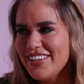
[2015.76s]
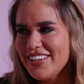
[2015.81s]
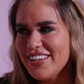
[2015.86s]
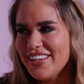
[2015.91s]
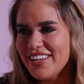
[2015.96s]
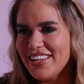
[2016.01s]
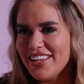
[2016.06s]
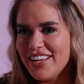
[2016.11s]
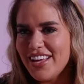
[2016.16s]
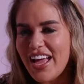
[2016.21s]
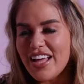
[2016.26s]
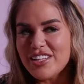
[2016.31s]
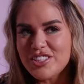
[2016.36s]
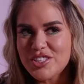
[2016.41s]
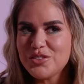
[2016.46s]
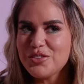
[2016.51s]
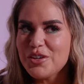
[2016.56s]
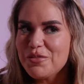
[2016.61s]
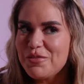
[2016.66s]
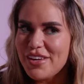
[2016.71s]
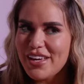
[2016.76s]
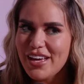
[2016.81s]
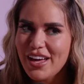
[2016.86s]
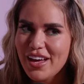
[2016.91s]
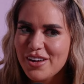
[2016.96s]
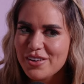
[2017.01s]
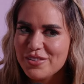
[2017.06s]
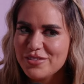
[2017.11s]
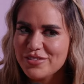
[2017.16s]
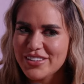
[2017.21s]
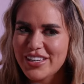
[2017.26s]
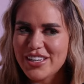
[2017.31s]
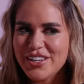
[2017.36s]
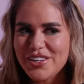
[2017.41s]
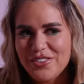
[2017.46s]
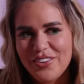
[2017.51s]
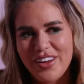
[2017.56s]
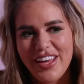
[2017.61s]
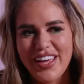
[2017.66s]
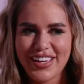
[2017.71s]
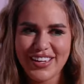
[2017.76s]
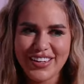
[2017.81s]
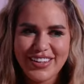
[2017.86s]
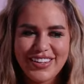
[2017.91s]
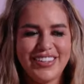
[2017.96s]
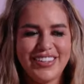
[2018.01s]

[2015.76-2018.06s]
Relax. it's 3 p.m. Can you wait?